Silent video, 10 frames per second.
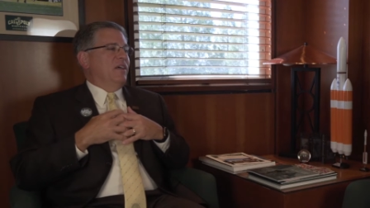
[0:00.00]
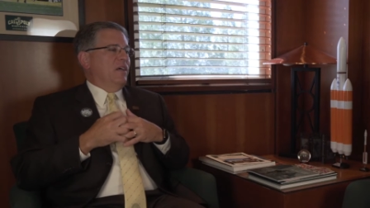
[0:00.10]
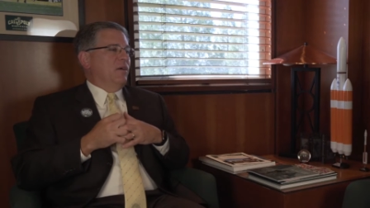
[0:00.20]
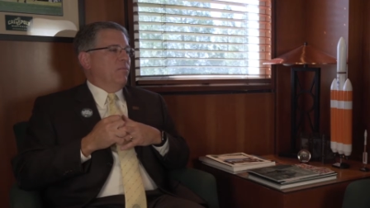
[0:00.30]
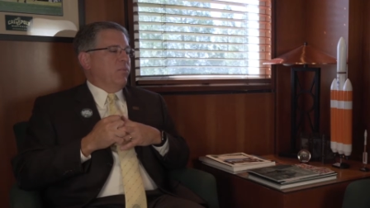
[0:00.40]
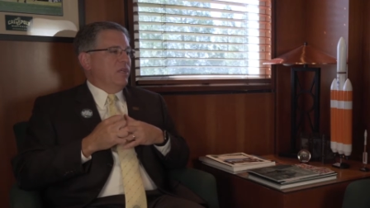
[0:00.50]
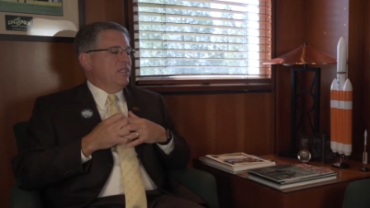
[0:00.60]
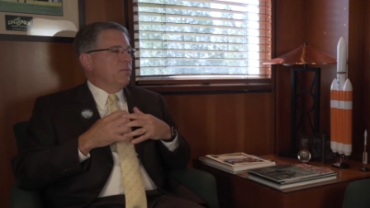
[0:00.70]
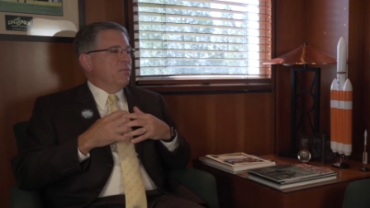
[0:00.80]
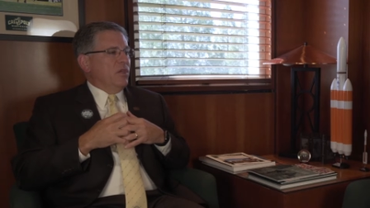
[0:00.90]
Um,
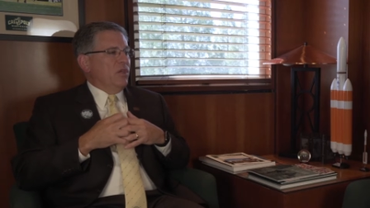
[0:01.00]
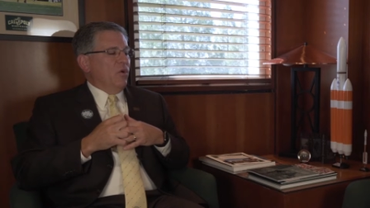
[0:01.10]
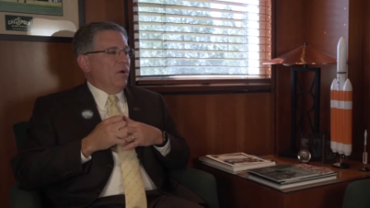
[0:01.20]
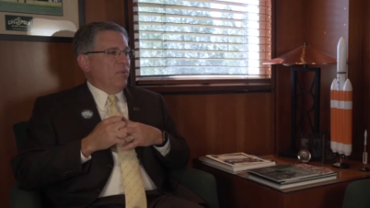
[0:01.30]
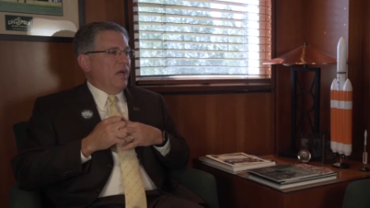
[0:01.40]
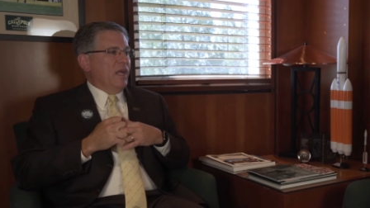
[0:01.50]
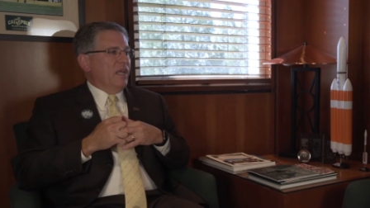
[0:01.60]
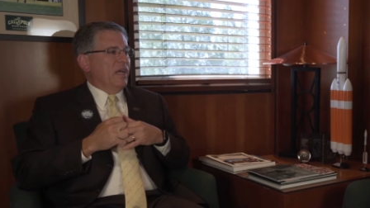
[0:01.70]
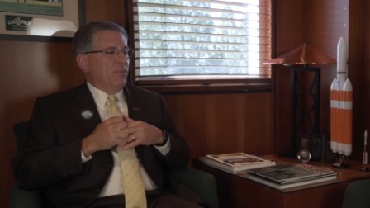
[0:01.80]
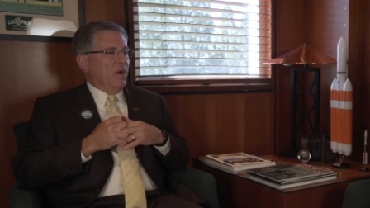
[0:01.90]
please, you know, apply
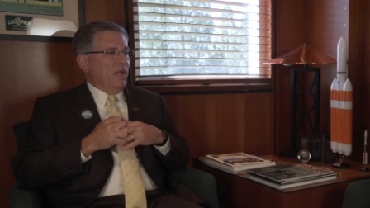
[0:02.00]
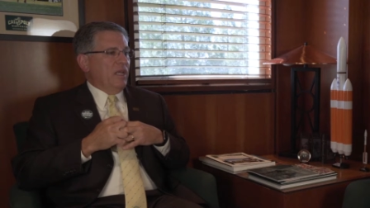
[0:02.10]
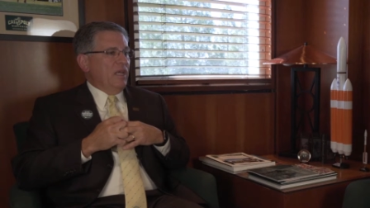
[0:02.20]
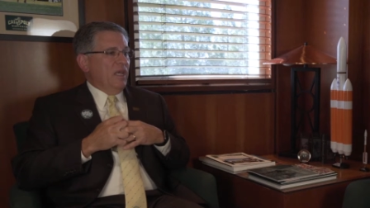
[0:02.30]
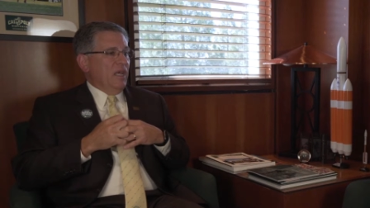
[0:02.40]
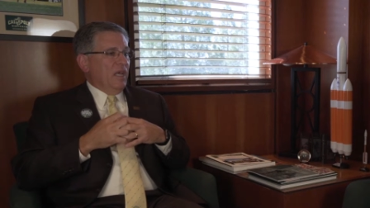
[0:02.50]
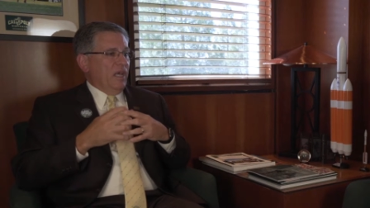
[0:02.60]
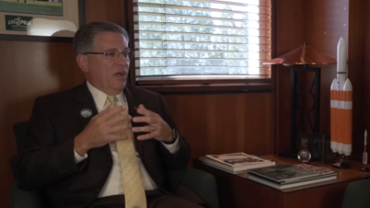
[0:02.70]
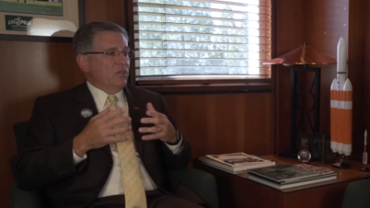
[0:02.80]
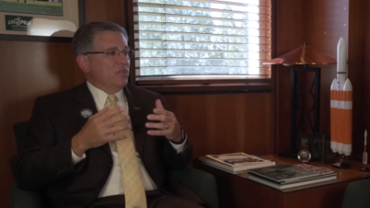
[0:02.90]
to Cal Poly.
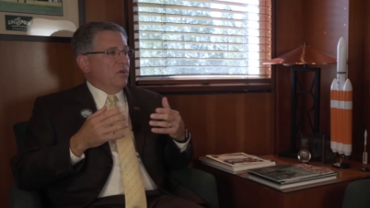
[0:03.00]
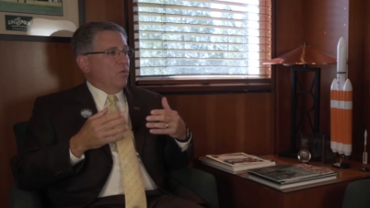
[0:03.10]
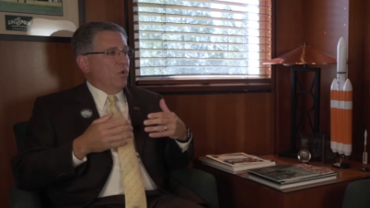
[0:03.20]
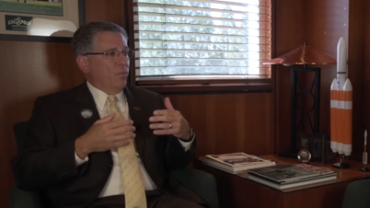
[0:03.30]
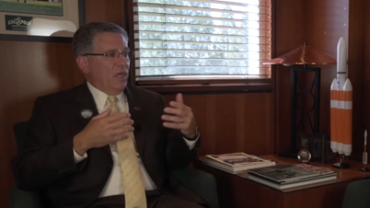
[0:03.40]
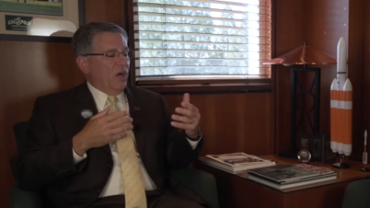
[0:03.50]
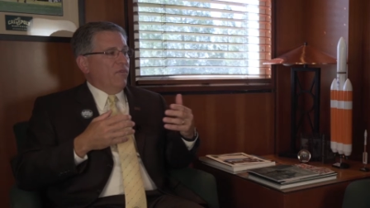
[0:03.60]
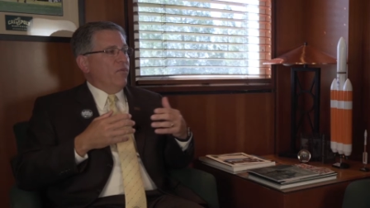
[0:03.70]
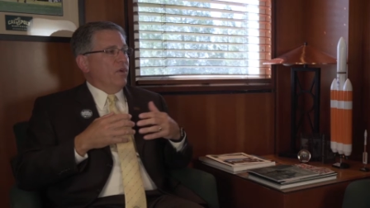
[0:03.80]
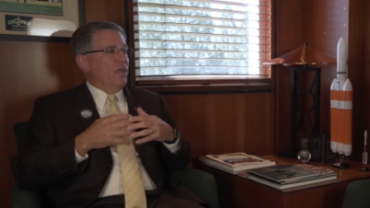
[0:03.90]
And also, we'll be
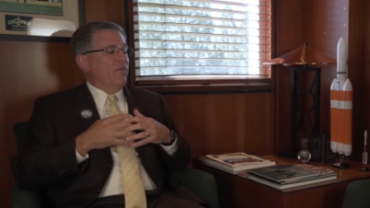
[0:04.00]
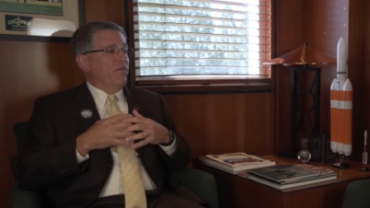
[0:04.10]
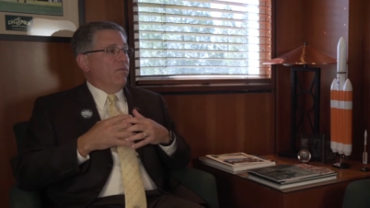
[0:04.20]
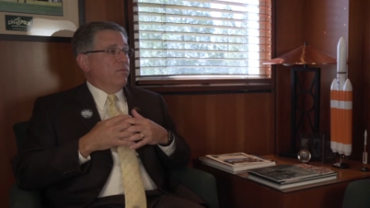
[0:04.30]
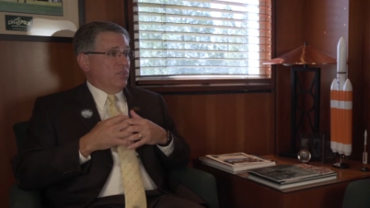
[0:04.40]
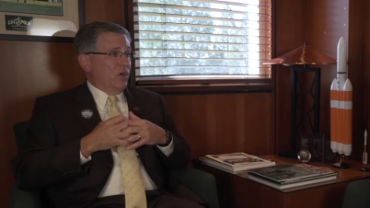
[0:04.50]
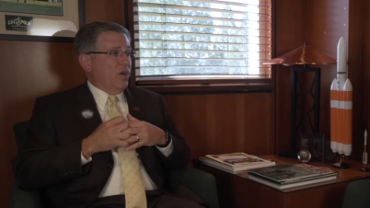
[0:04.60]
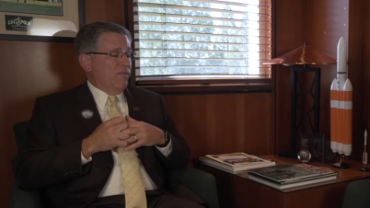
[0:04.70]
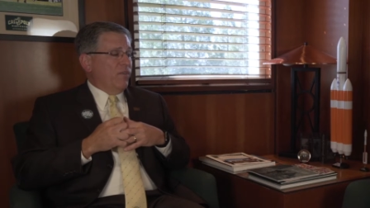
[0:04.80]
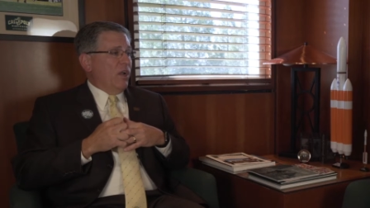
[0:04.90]
offering,
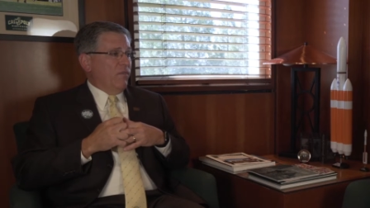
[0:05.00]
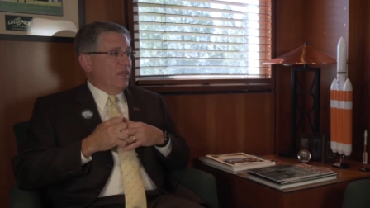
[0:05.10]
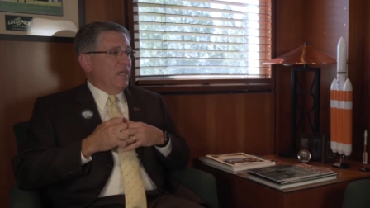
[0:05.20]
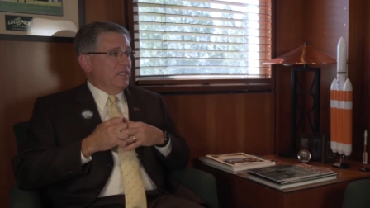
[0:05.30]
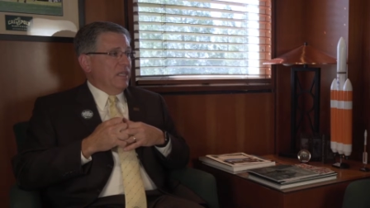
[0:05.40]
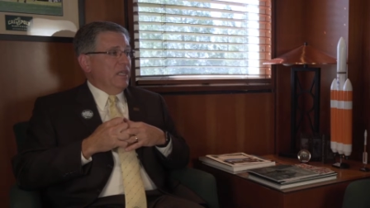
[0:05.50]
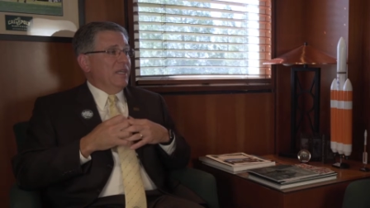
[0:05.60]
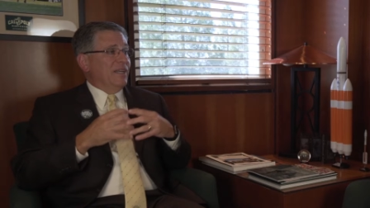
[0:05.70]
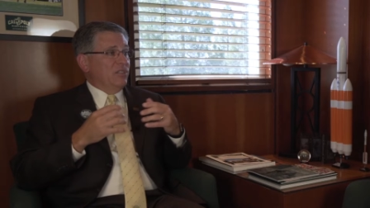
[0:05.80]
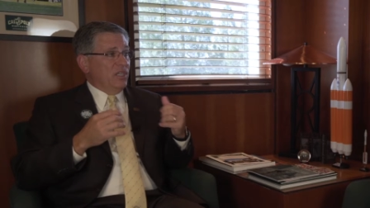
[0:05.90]
starting fall of
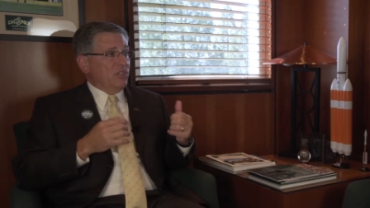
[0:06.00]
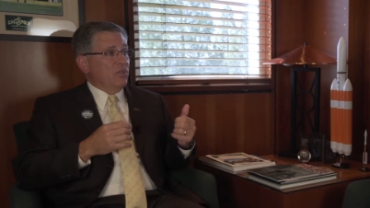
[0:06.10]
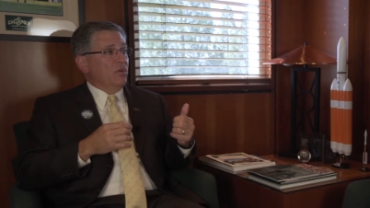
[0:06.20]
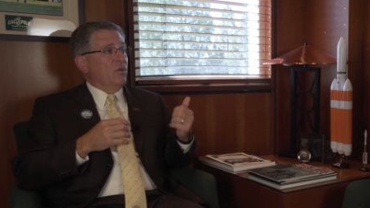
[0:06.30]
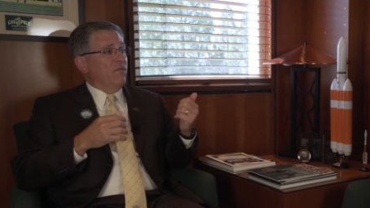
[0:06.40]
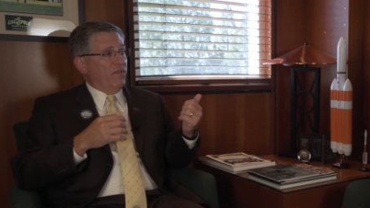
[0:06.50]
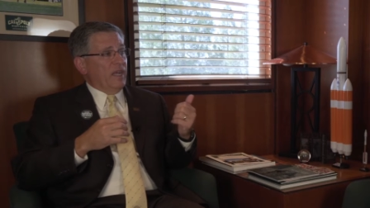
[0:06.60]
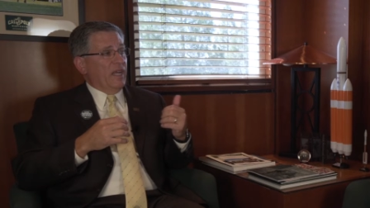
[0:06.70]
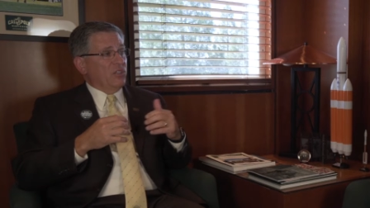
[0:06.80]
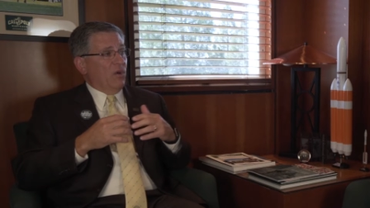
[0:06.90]
19, additional
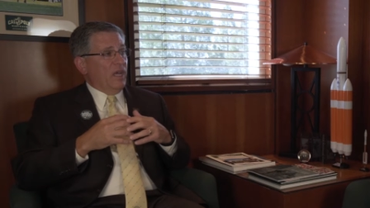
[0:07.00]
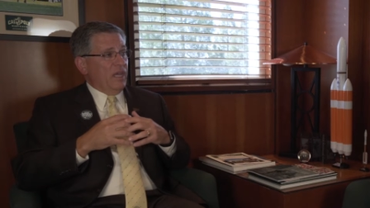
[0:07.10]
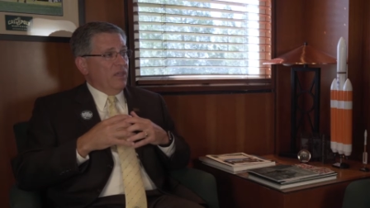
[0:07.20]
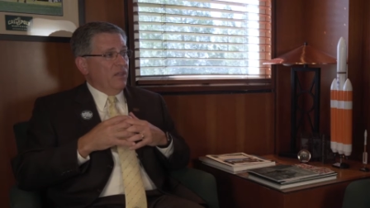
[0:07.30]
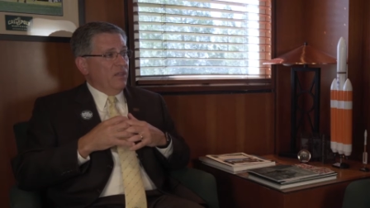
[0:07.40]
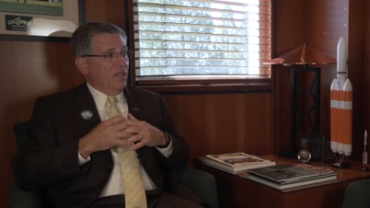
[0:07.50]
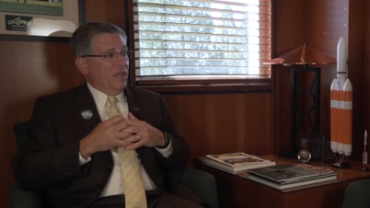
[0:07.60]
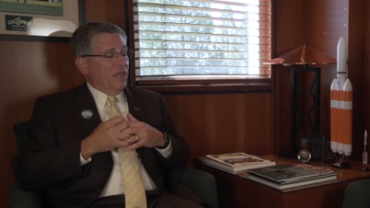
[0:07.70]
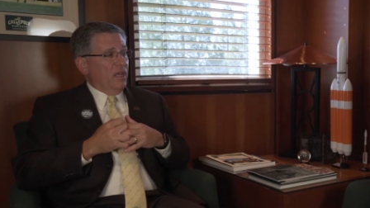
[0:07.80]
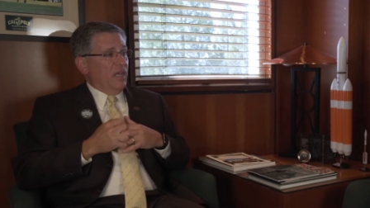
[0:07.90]
financial aid.
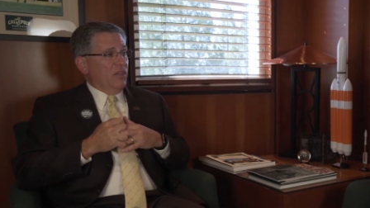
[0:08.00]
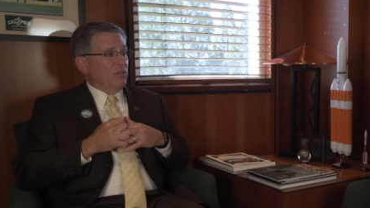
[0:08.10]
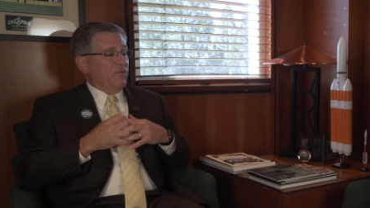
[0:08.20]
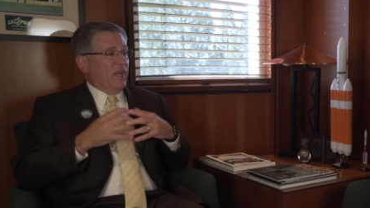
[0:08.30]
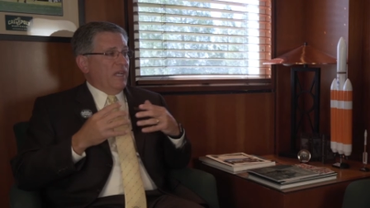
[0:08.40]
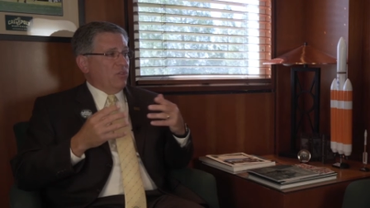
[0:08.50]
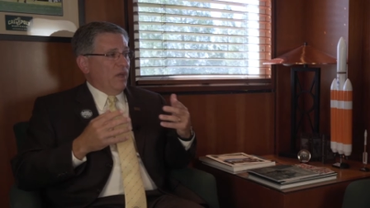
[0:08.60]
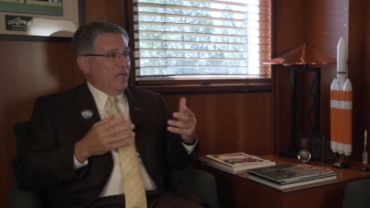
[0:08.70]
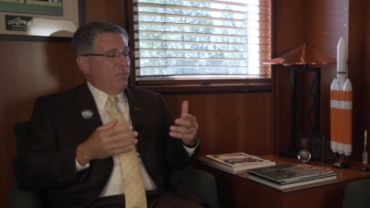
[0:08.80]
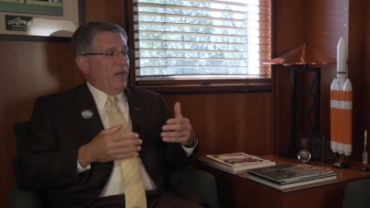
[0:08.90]
Okay. And those
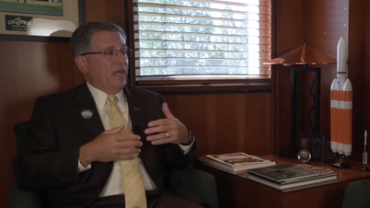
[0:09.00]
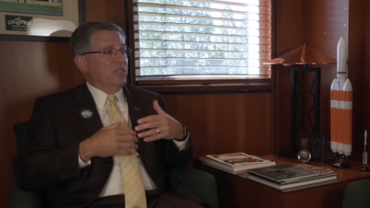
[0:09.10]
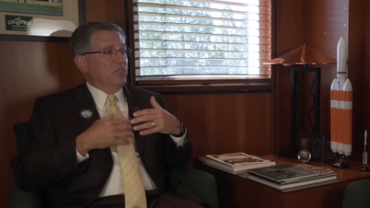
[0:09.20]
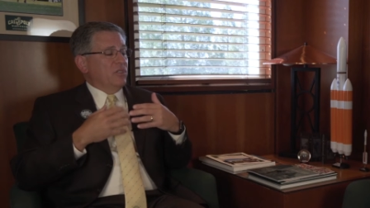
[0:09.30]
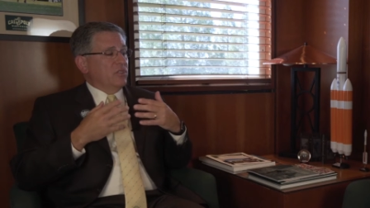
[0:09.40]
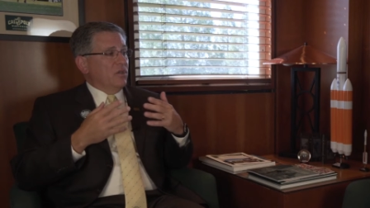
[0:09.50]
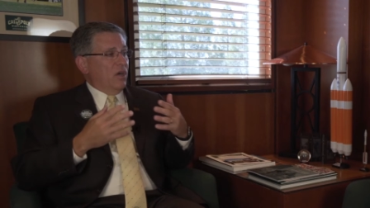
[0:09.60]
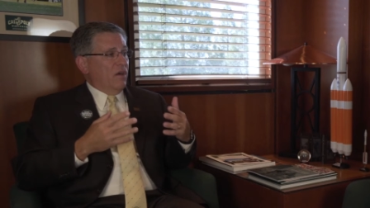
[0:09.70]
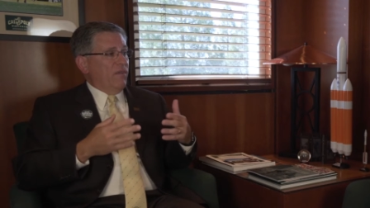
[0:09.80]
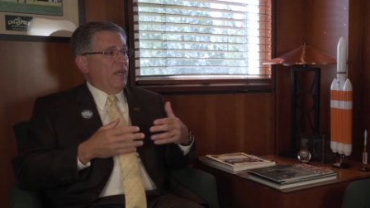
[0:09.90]
financial aid packages
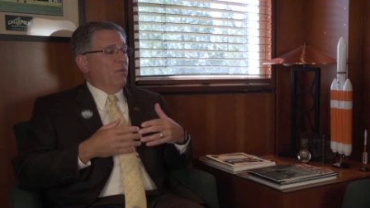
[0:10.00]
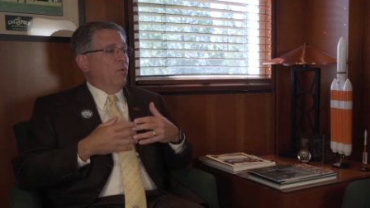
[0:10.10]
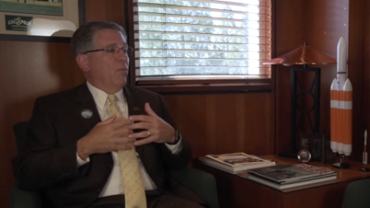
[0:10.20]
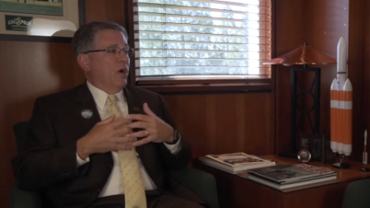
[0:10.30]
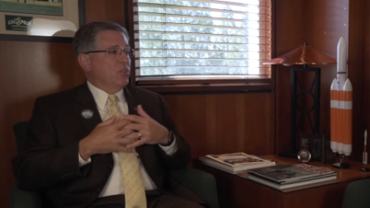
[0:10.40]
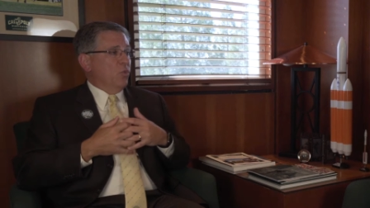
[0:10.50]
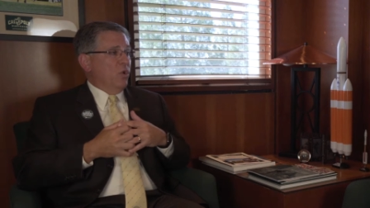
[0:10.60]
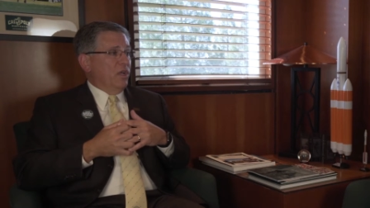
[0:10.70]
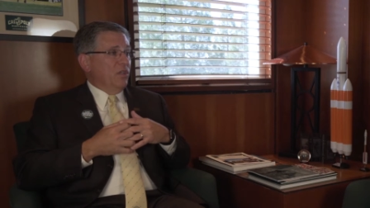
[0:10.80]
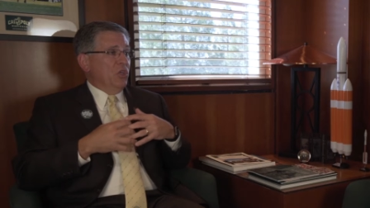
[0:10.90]
are available March
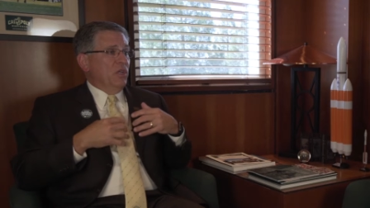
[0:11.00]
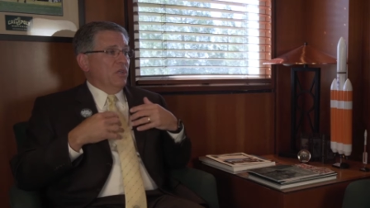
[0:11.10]
1.